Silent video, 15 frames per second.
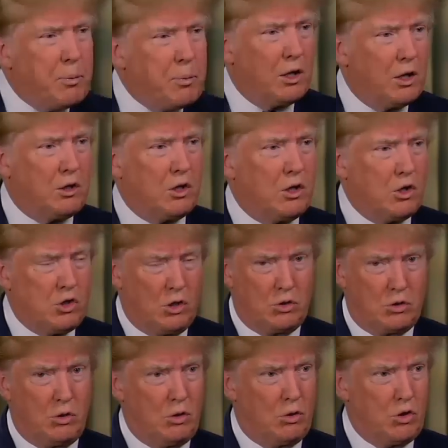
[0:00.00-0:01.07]
politicians
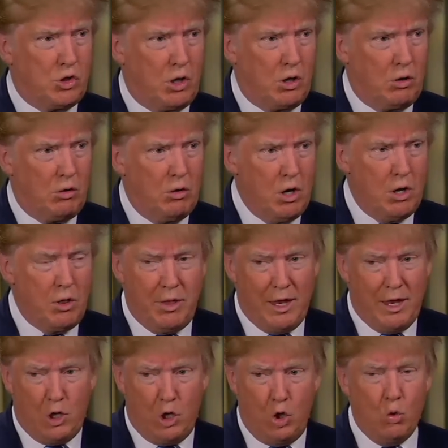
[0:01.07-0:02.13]
on your show
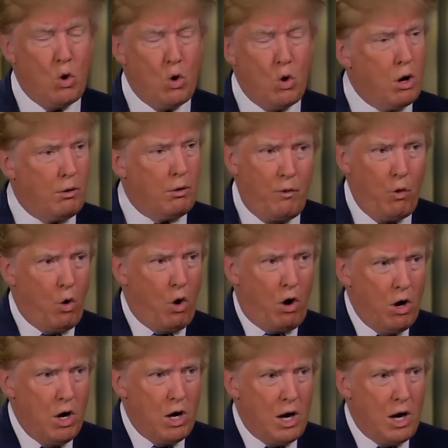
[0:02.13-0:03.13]
that you are for,